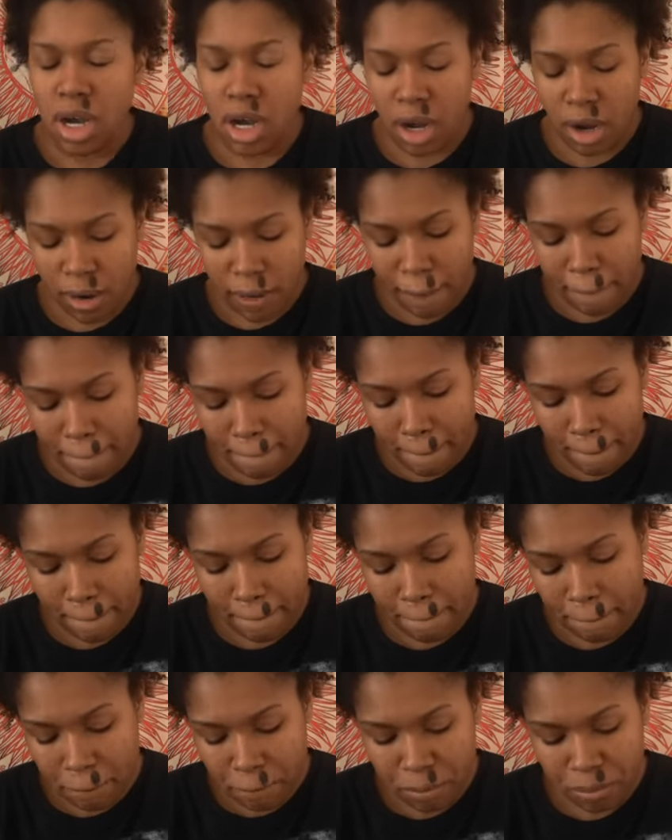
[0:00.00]
Um,
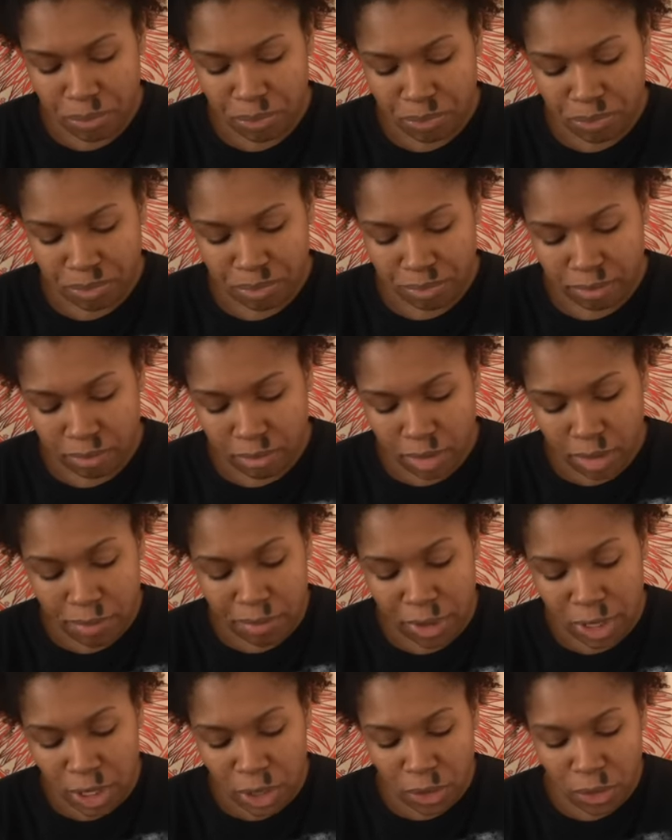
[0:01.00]

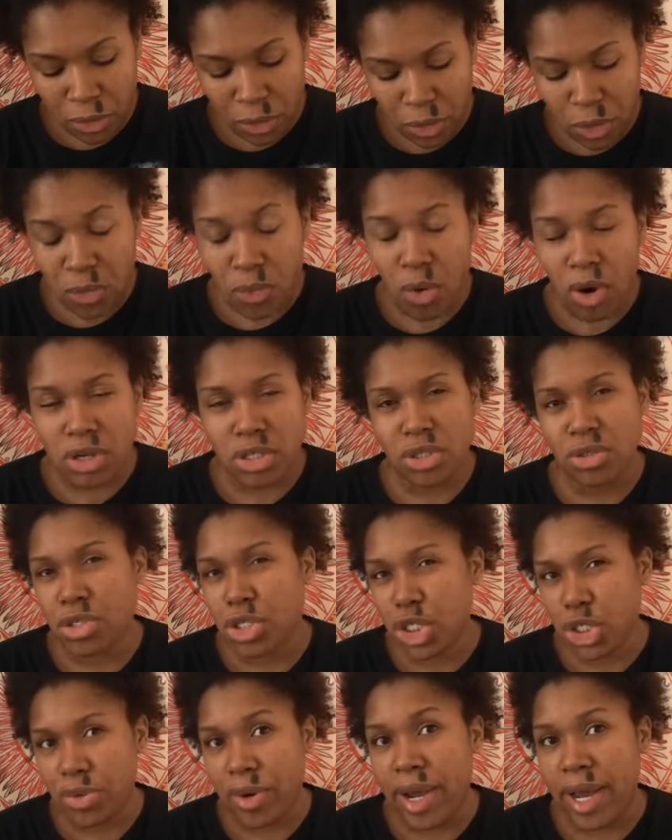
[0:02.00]
be who you want to
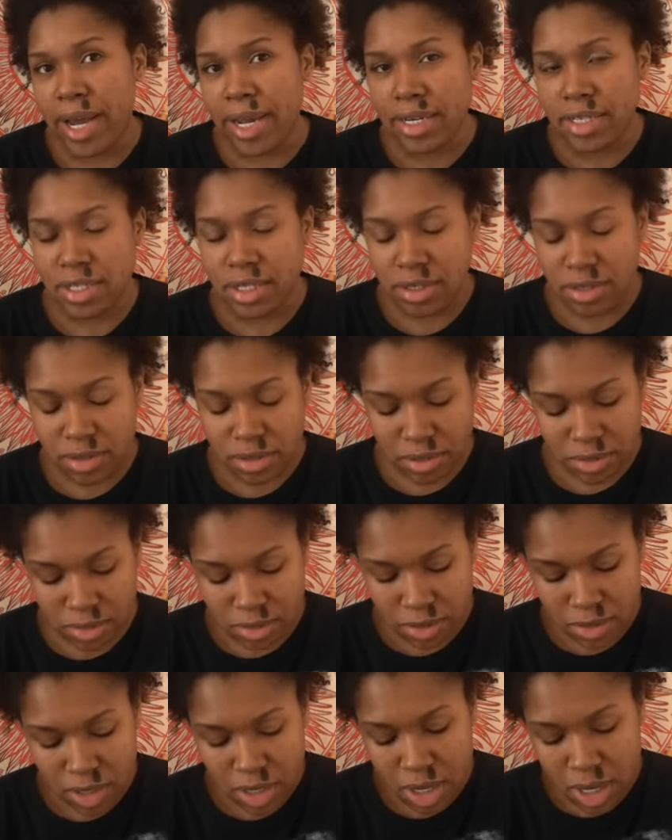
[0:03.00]
attract
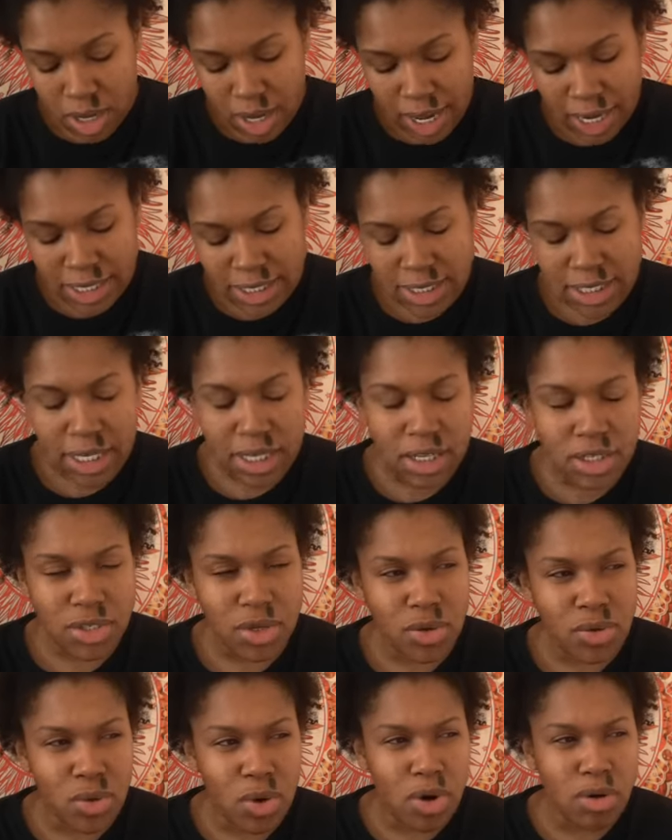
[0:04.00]
I said this
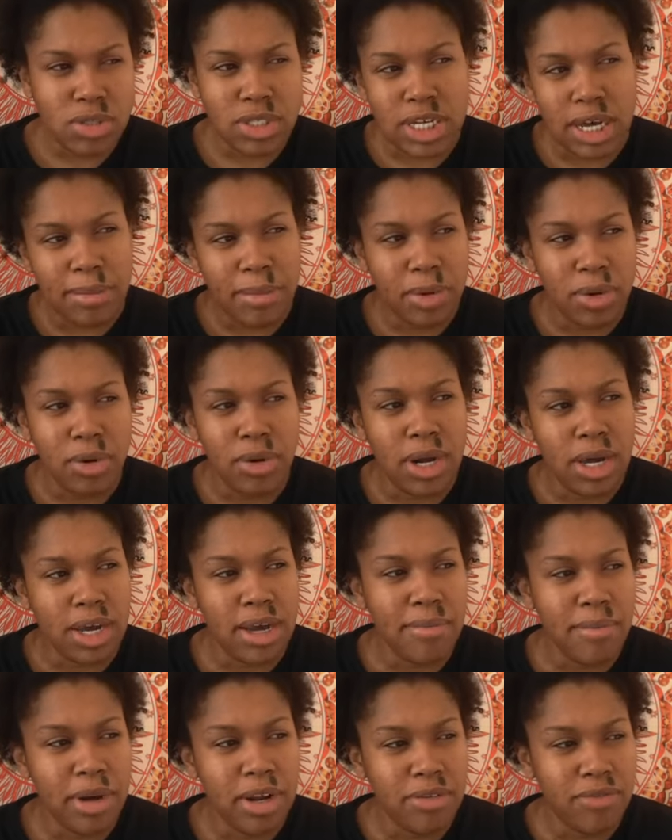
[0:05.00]
a long time ago. Like
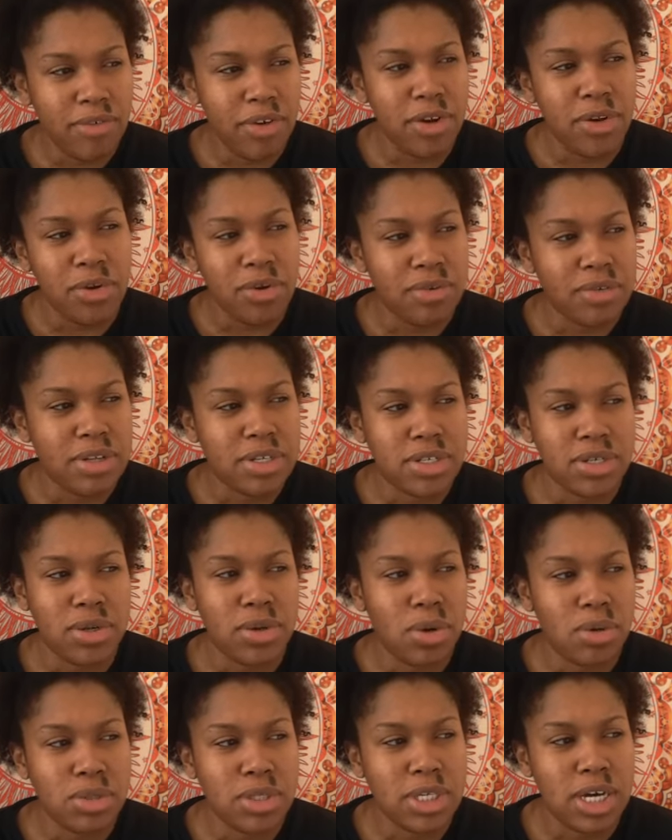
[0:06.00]
I made a video of this a
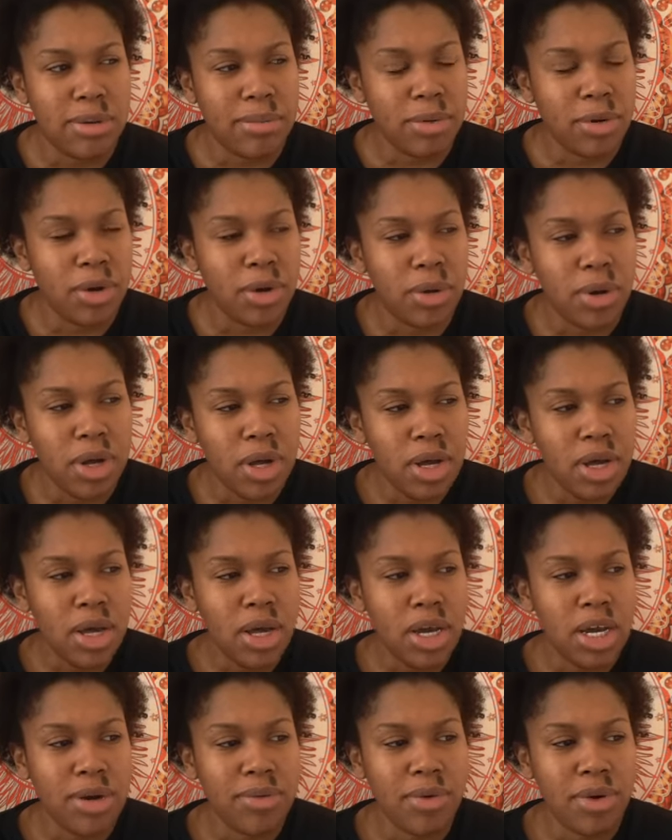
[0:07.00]
long time ago
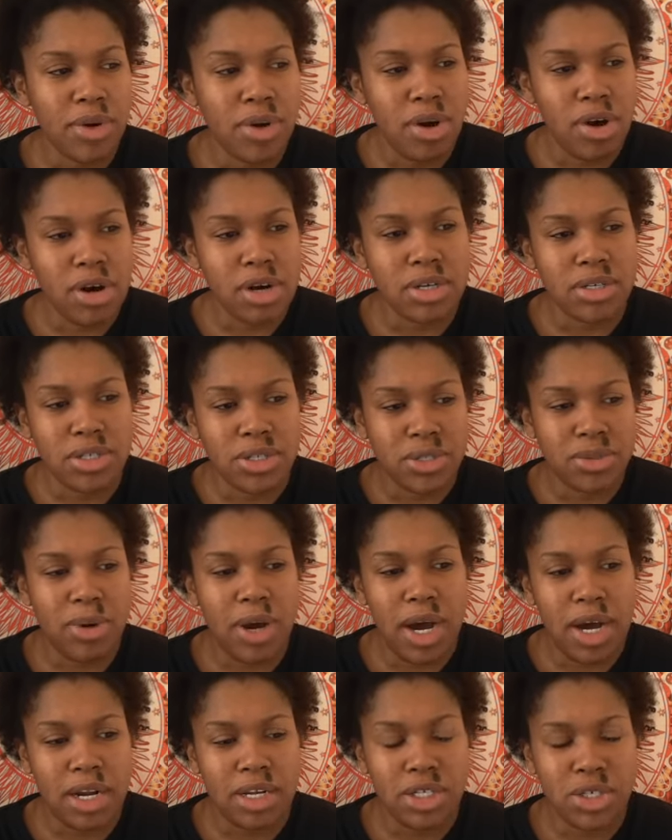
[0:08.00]
in regards to
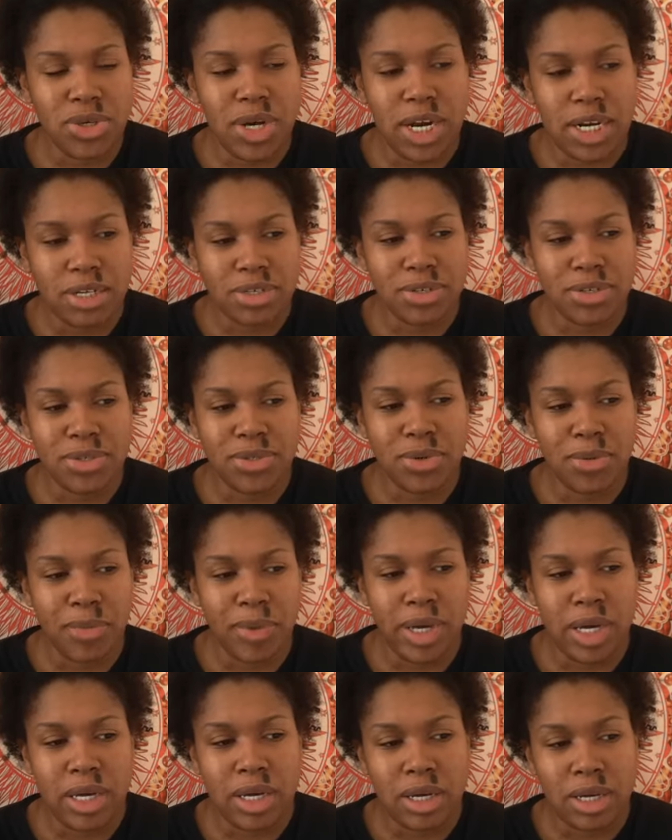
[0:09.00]
how to track your
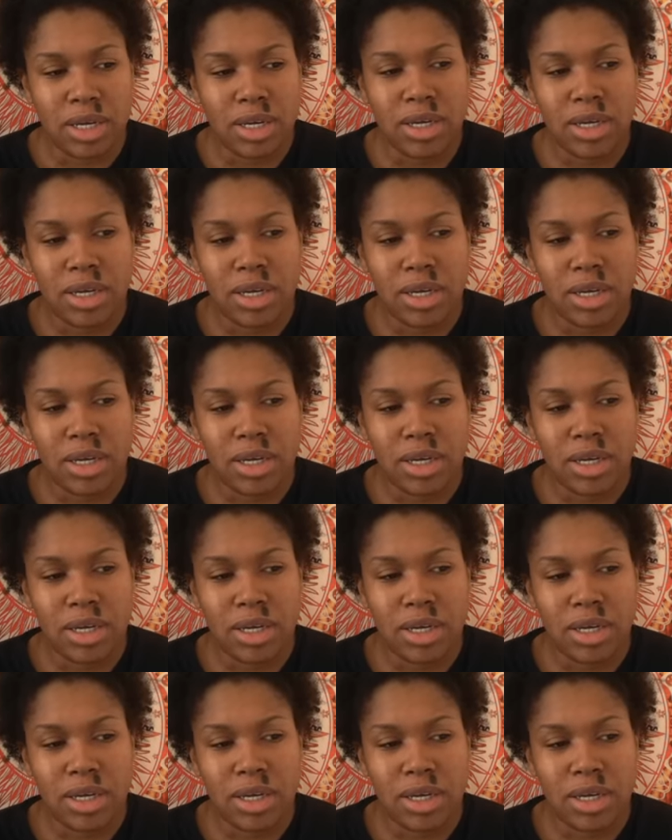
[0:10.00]
soulmate.